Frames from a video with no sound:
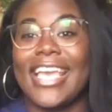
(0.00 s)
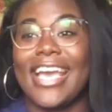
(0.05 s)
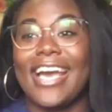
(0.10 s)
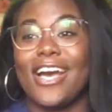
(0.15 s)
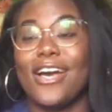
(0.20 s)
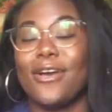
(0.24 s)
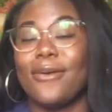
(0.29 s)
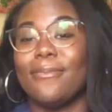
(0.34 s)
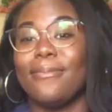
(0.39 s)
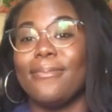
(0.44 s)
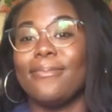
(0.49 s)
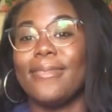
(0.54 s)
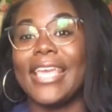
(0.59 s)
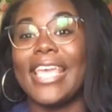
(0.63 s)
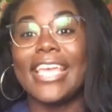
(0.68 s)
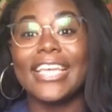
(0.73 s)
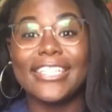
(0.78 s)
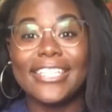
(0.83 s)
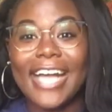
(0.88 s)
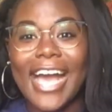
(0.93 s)
um,
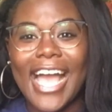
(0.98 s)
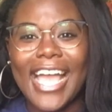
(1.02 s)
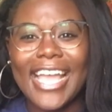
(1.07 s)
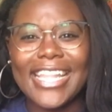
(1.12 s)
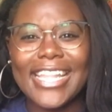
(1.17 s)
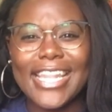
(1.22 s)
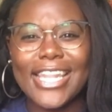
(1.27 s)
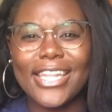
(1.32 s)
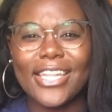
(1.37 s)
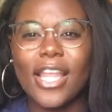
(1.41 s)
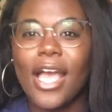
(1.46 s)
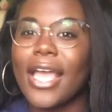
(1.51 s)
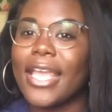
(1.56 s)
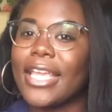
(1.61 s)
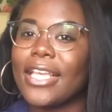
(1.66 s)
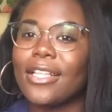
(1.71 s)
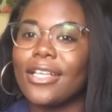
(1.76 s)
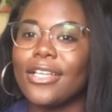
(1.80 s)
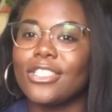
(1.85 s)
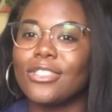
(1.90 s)
English, not
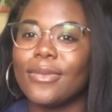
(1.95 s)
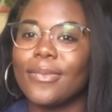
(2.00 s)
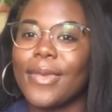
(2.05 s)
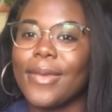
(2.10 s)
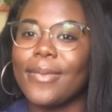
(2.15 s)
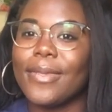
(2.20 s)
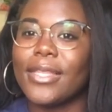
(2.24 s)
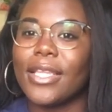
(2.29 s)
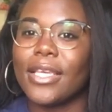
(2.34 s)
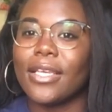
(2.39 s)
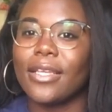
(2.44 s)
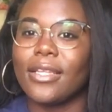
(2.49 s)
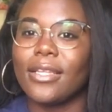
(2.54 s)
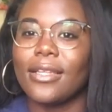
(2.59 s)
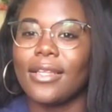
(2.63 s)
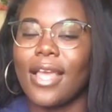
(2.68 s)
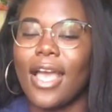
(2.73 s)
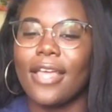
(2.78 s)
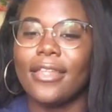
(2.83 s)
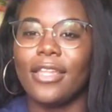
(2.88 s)
English, but maybe the
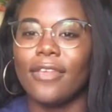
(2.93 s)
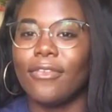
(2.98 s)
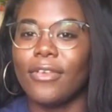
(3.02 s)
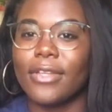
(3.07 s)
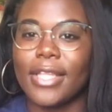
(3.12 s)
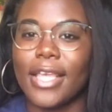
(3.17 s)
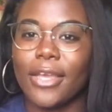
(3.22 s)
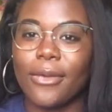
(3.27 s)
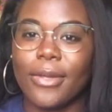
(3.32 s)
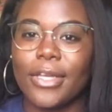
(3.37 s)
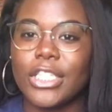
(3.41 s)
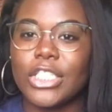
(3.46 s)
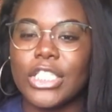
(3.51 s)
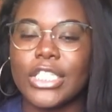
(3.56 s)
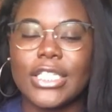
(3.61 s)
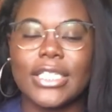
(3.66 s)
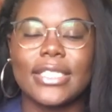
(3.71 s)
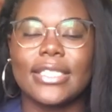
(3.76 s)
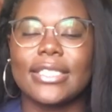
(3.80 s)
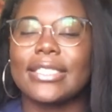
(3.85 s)
uh, different
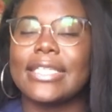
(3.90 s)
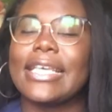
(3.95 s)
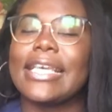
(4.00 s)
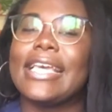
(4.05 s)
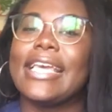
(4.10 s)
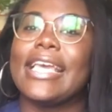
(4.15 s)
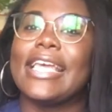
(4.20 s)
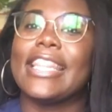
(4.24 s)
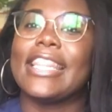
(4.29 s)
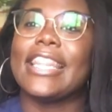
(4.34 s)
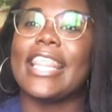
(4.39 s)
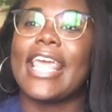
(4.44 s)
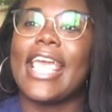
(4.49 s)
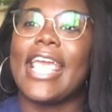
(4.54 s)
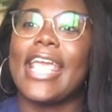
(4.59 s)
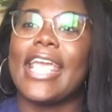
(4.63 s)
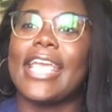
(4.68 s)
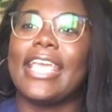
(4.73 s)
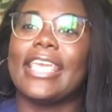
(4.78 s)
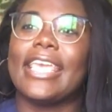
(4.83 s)
languages.
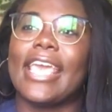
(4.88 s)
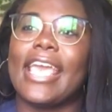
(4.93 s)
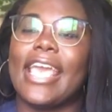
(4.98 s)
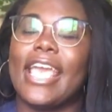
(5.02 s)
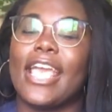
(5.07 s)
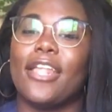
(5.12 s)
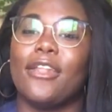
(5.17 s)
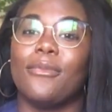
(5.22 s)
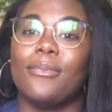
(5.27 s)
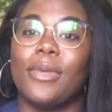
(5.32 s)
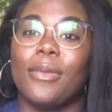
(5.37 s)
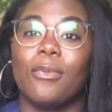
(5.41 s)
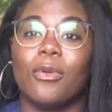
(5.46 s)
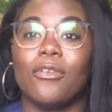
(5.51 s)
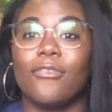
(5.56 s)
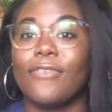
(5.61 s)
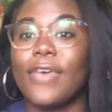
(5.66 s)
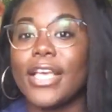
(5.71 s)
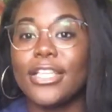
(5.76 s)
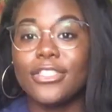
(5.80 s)
They can be
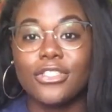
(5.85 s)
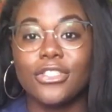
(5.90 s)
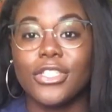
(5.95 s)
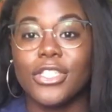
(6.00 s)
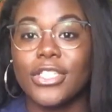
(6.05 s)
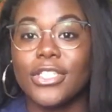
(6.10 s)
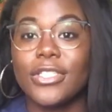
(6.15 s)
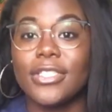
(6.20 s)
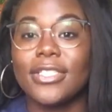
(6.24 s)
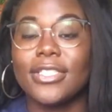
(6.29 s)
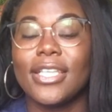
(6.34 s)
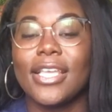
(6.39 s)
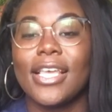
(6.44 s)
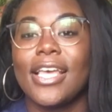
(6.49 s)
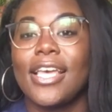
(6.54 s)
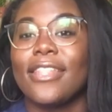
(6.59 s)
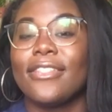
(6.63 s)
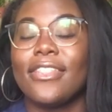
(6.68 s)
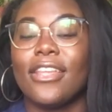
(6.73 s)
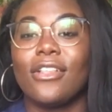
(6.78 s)
professors.
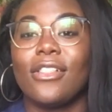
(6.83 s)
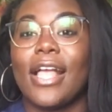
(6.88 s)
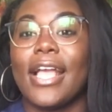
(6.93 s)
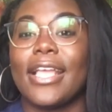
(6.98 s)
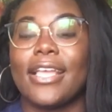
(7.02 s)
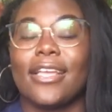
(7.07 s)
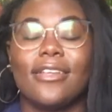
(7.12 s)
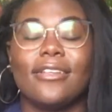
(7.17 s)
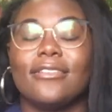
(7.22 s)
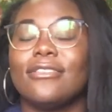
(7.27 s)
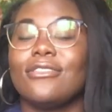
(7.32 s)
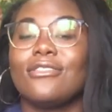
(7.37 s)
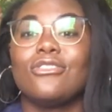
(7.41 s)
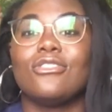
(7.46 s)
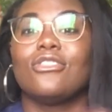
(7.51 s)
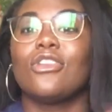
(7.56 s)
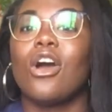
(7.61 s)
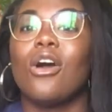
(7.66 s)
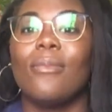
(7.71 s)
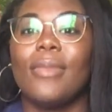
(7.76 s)
They're like
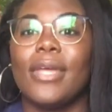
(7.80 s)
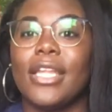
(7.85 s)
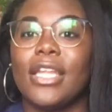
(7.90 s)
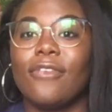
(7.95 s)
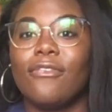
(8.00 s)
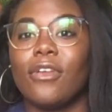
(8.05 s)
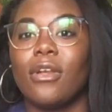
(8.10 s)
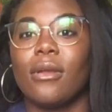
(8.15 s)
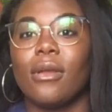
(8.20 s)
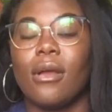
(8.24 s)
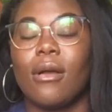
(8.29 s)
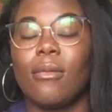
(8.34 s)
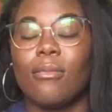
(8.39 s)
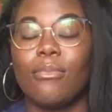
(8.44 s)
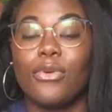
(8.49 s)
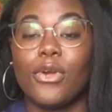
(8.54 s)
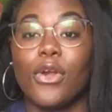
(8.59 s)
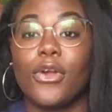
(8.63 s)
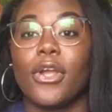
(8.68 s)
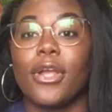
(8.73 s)
so many different
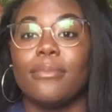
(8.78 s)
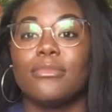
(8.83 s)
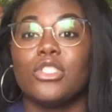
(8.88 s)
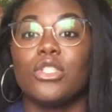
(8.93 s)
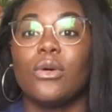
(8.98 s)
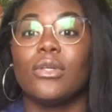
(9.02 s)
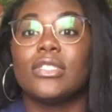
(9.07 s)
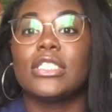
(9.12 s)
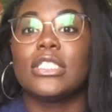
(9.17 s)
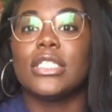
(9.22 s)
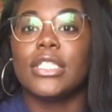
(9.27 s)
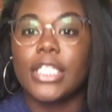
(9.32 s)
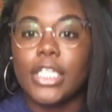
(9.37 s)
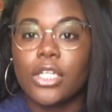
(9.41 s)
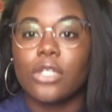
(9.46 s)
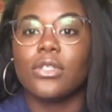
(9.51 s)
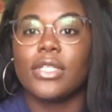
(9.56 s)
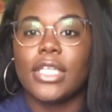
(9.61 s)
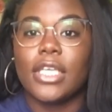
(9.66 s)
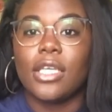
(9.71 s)
programs. So it's
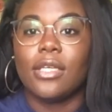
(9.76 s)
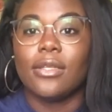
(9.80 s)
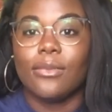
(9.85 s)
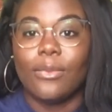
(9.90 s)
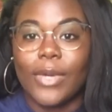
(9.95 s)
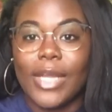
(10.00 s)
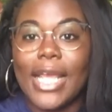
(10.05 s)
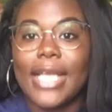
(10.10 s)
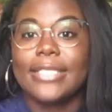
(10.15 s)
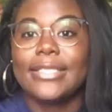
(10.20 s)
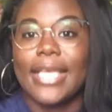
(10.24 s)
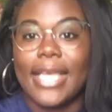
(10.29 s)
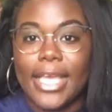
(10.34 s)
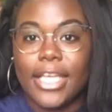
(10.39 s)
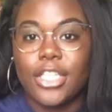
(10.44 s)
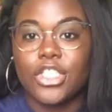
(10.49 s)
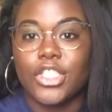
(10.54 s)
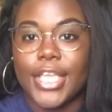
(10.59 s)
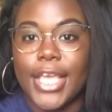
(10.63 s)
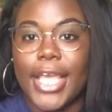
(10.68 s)
literally, when I say
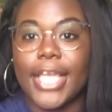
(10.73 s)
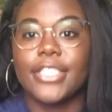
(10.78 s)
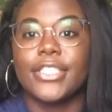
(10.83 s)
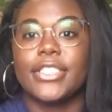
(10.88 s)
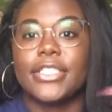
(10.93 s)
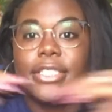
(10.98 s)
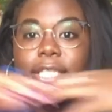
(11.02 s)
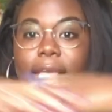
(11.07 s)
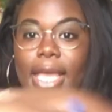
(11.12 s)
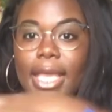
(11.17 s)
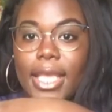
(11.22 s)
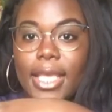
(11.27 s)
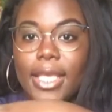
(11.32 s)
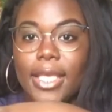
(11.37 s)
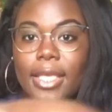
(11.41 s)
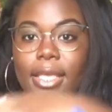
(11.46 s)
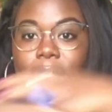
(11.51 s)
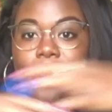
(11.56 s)
exchange, it's like